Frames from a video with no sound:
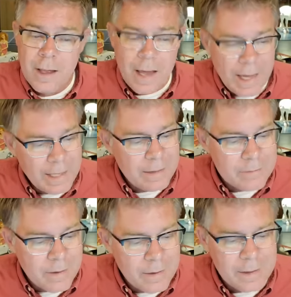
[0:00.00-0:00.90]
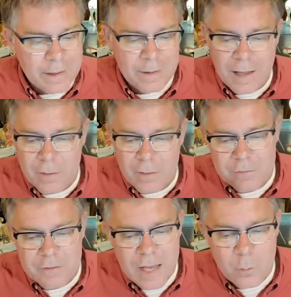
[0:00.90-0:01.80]
I got to tell you, I
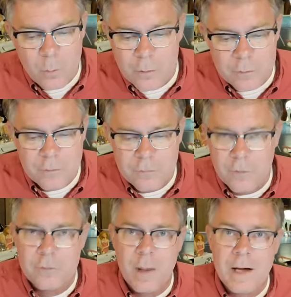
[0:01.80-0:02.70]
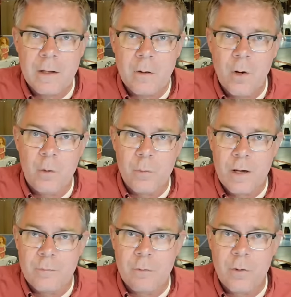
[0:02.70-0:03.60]
love Dan Wilton at First Mining Gold. We
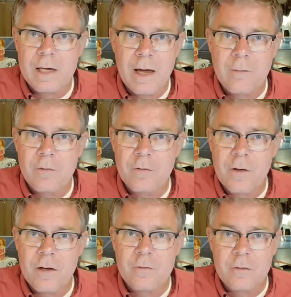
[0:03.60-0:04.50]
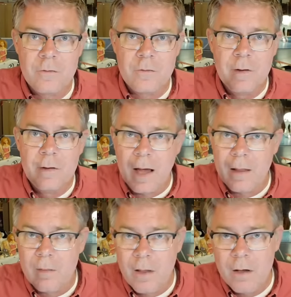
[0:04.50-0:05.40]
have great conversations.
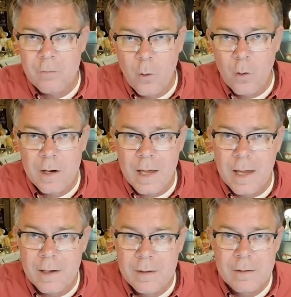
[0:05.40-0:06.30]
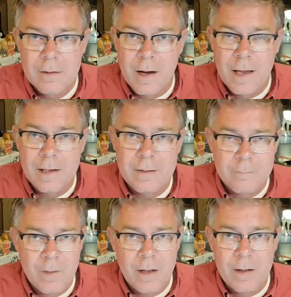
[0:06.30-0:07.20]
I love Jorge, right?
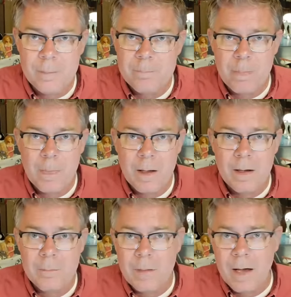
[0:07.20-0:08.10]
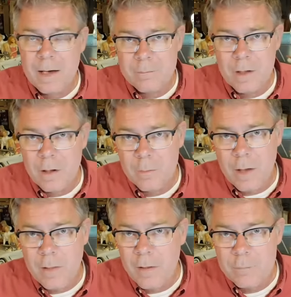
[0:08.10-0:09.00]
um, um, I you
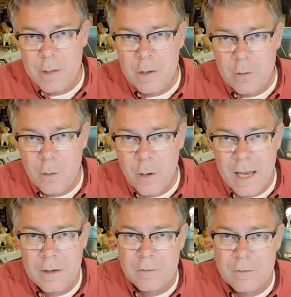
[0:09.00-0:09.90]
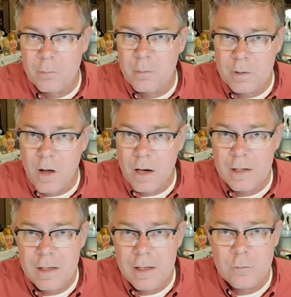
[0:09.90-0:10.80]
know I love Peter Grandich. I'm going to be
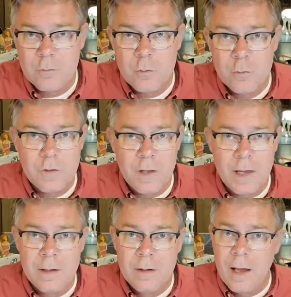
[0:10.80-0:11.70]
talking to him Tuesday.